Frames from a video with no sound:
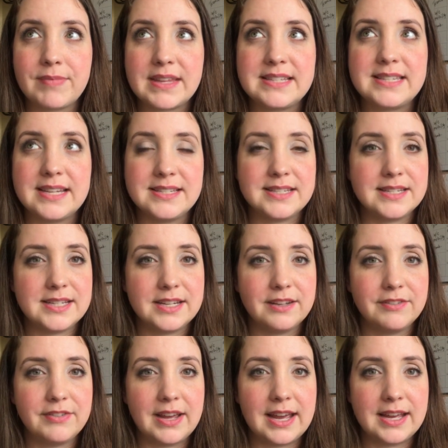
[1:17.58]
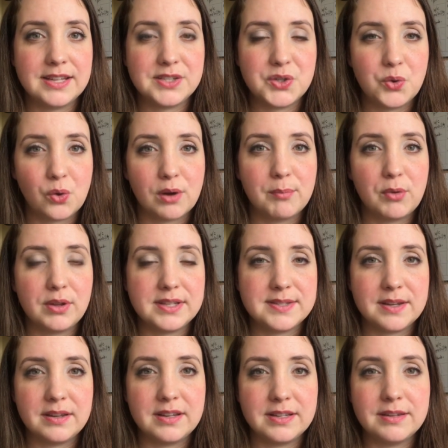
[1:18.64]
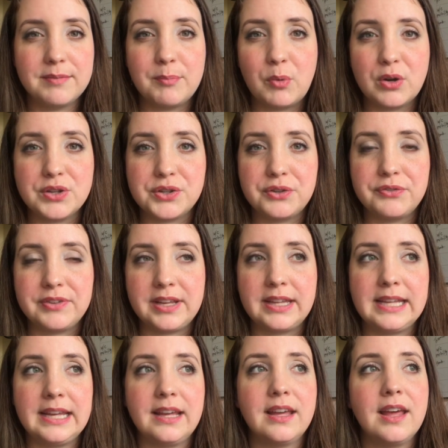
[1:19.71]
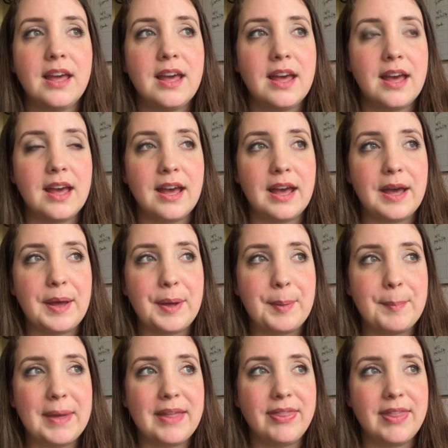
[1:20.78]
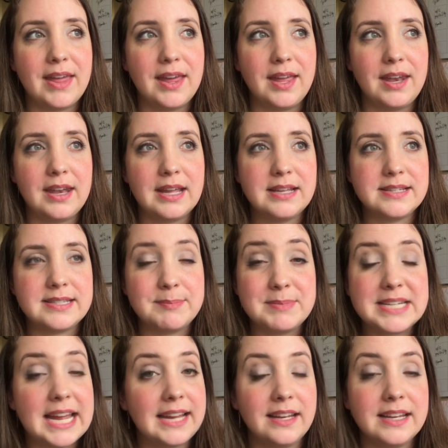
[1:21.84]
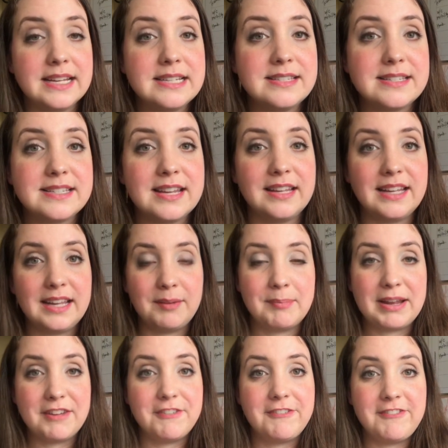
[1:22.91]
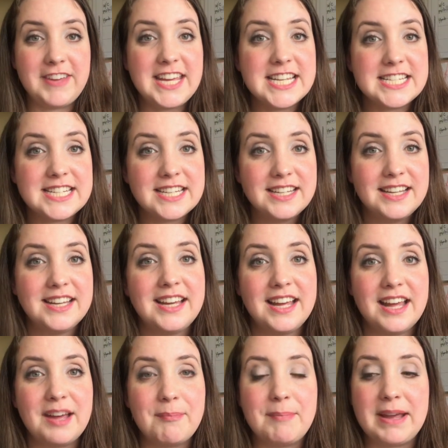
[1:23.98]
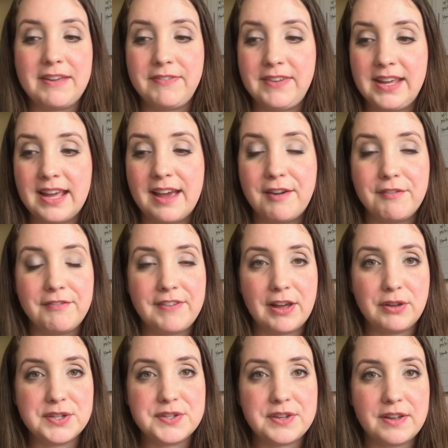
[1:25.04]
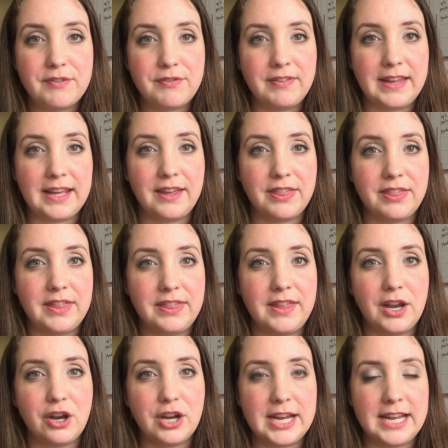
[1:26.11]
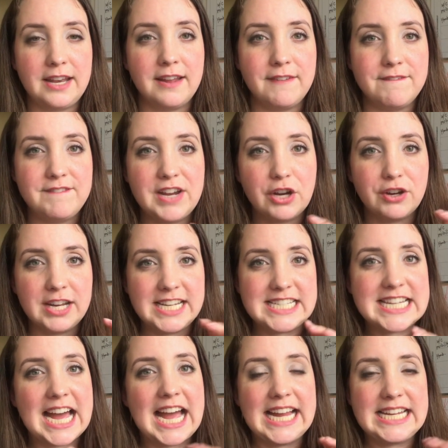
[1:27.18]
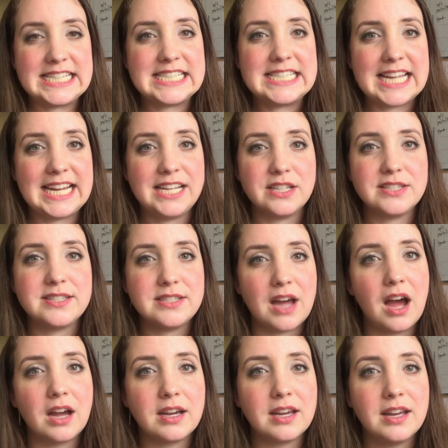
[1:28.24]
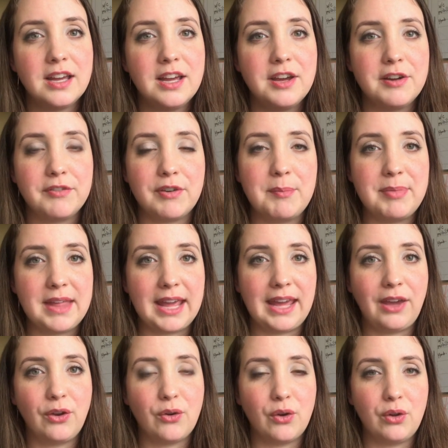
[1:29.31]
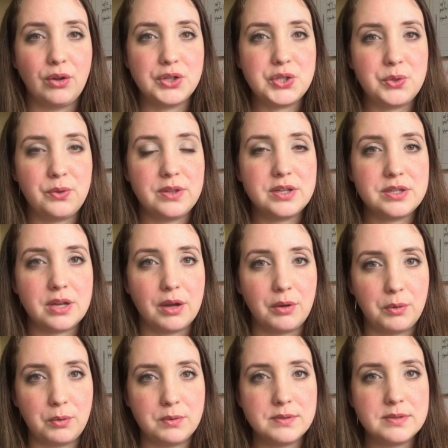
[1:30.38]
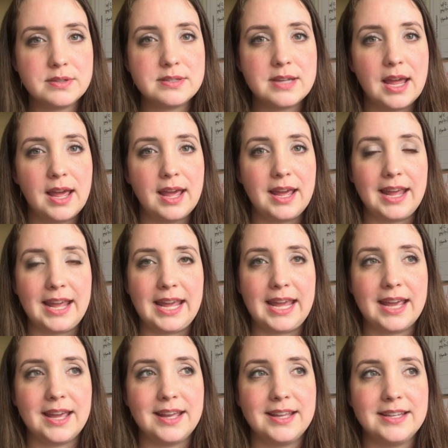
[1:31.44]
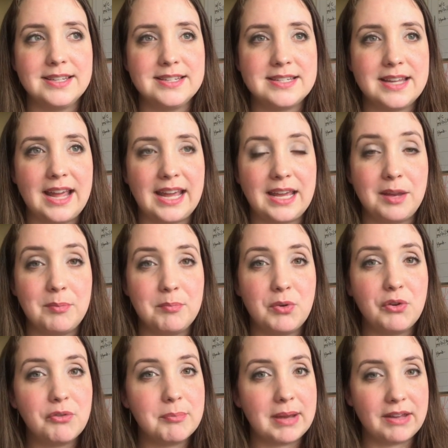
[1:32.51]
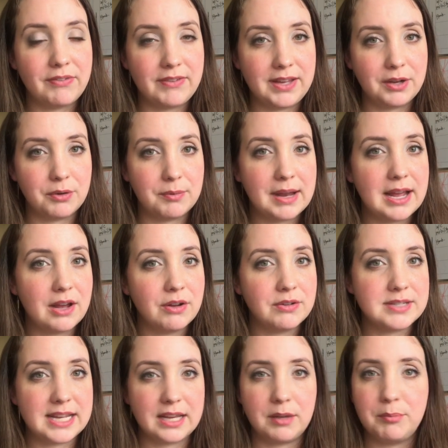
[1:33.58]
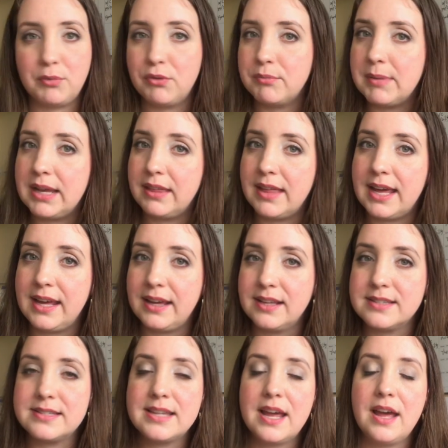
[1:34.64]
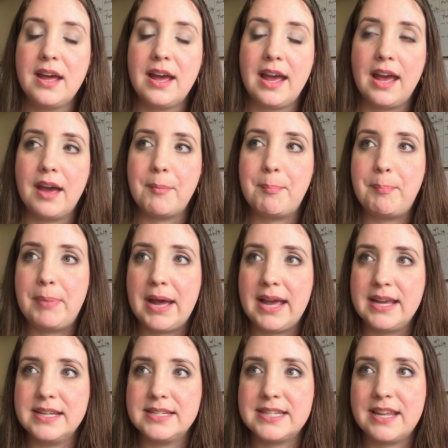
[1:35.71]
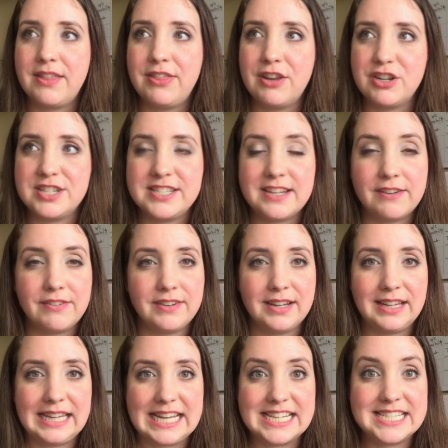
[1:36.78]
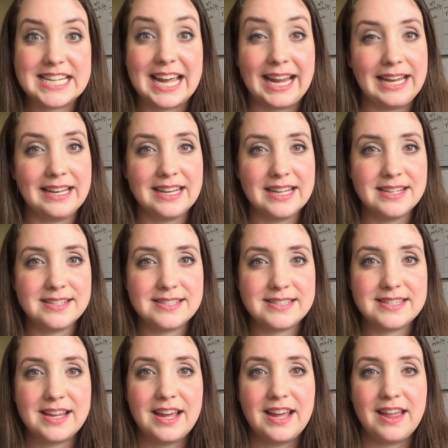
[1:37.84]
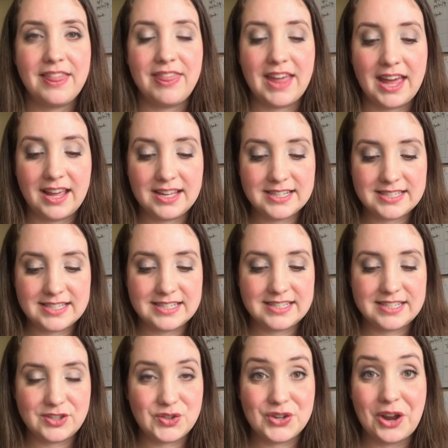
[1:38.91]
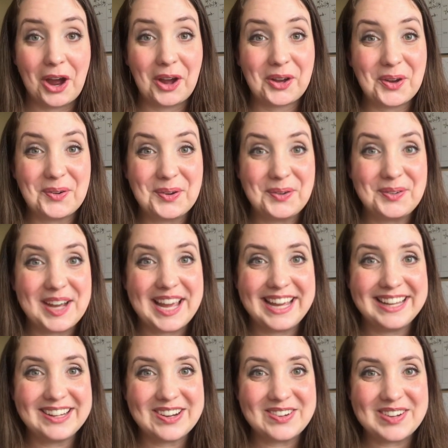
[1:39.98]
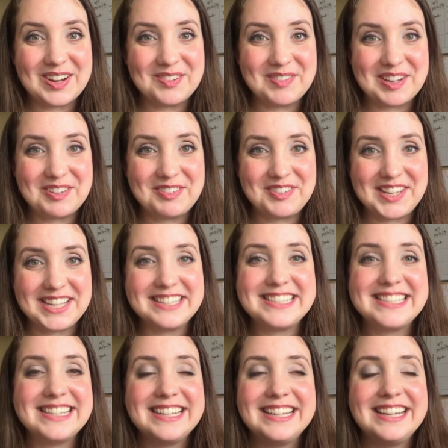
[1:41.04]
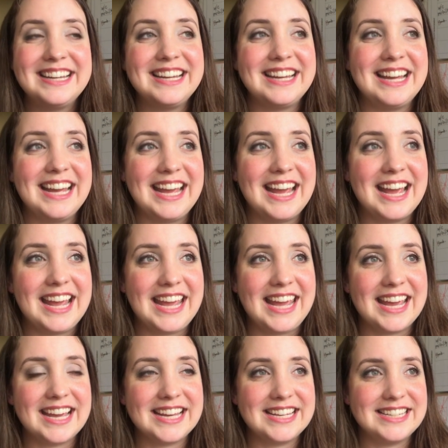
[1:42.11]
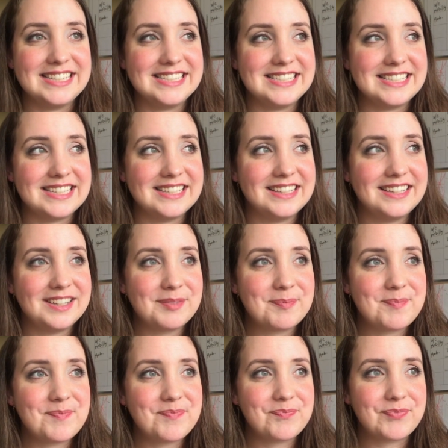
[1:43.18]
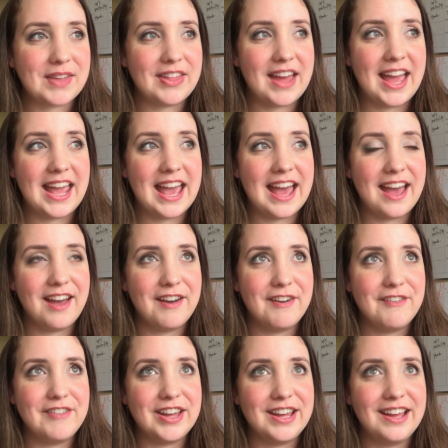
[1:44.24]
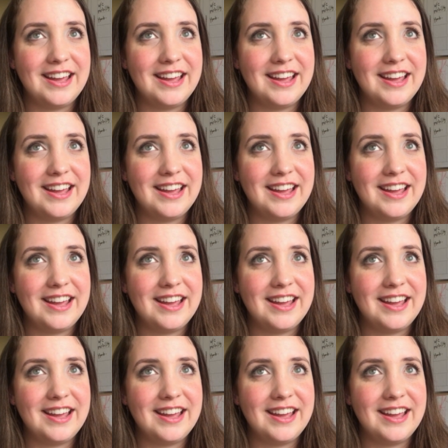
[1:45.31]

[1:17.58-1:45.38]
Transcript: sensitive as normal. It's a more dull feeling. And then some tightness in my feet. My feet have felt like they're in a very tight sock from the ankle to the toes. And I can move my feet around, I can move my legs, but there's definitely a tightness that does not go away around my feet. And I have,